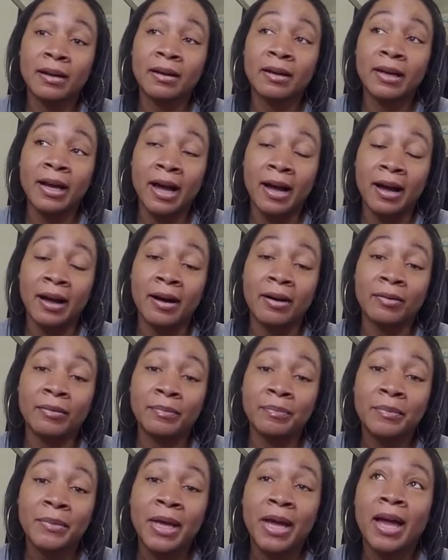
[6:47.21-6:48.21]
Kyle.
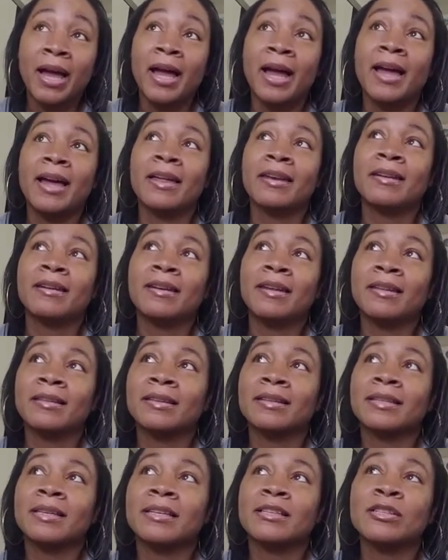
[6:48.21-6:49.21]
And another
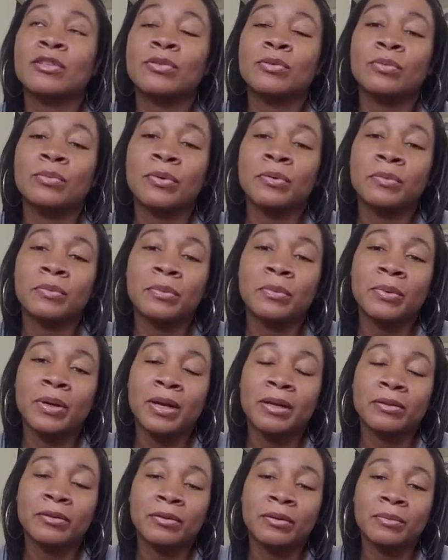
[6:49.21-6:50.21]
thing too, what
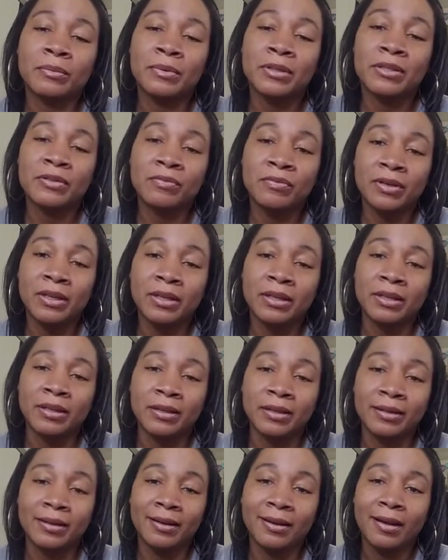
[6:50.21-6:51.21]
I thought was
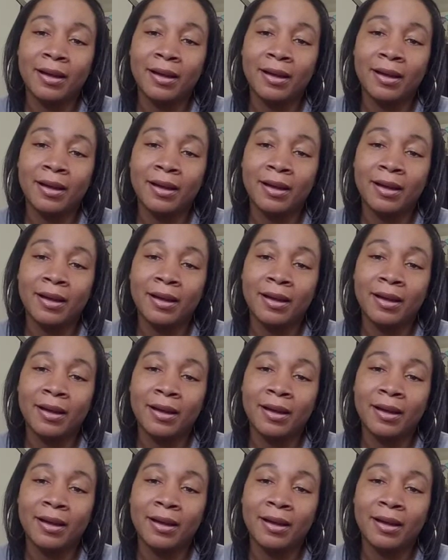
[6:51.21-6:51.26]
funny,